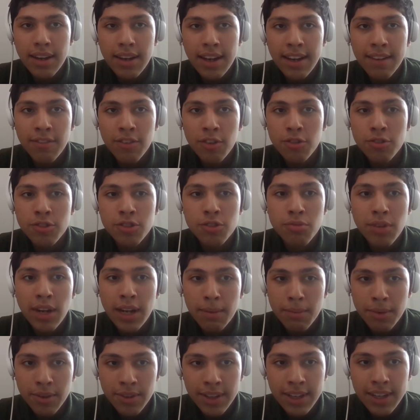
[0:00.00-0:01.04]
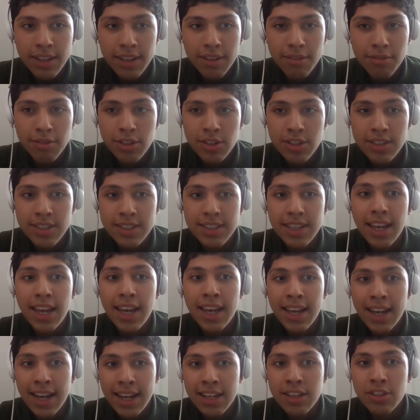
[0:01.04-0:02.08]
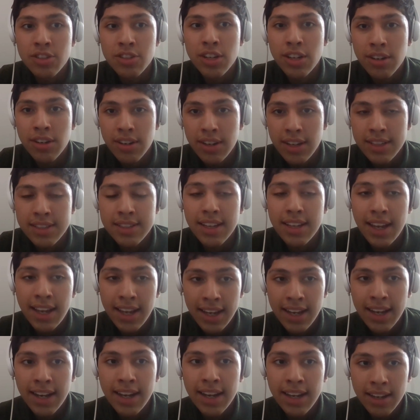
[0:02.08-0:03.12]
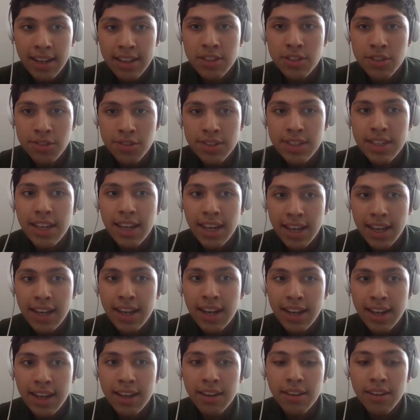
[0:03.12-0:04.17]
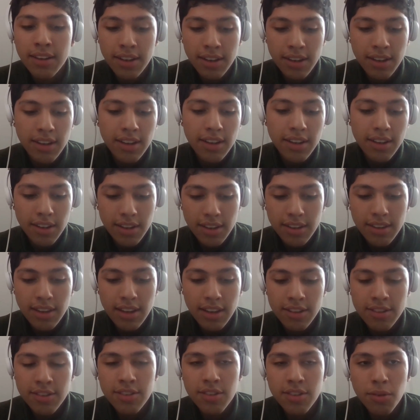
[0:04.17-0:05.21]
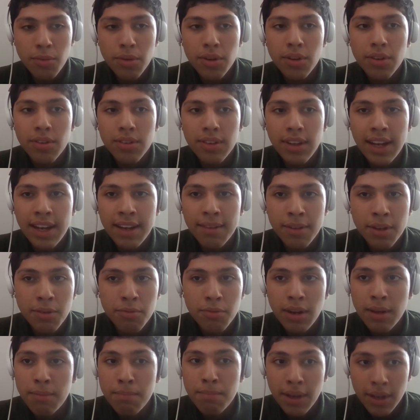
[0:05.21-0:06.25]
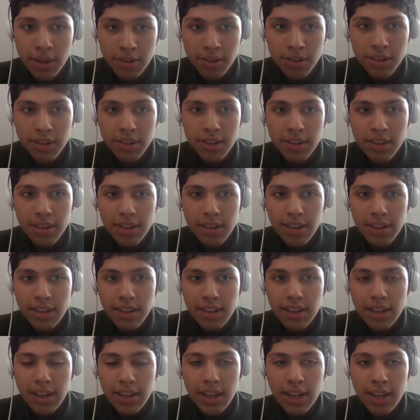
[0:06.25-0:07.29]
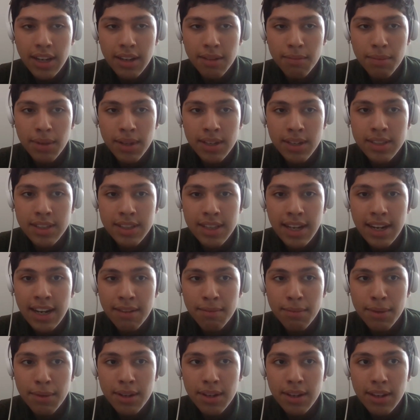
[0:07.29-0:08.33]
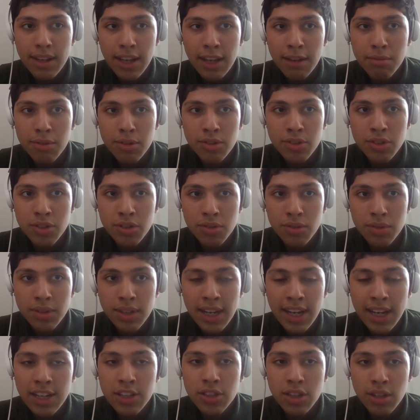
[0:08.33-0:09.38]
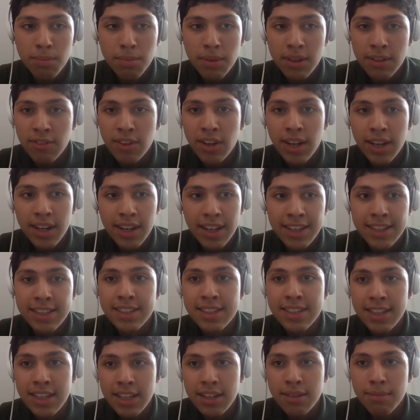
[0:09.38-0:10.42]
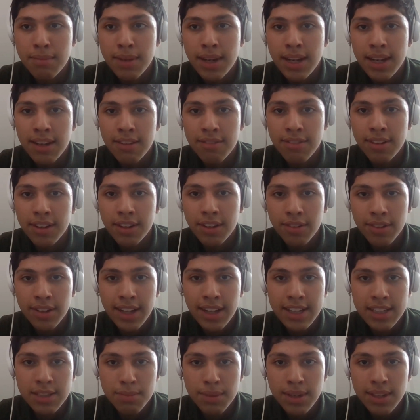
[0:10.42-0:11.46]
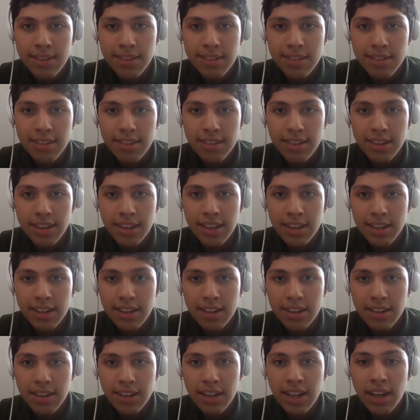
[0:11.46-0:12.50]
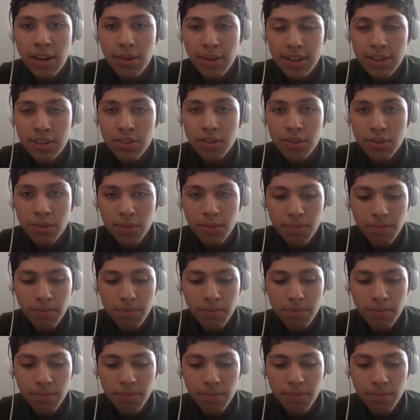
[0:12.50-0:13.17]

I've used Grammarly, which is it's AI. It's using AI. Think to the world, I can write better. And because of that, I've been able to catch up, if not exceed, my fellow classmates in how I do.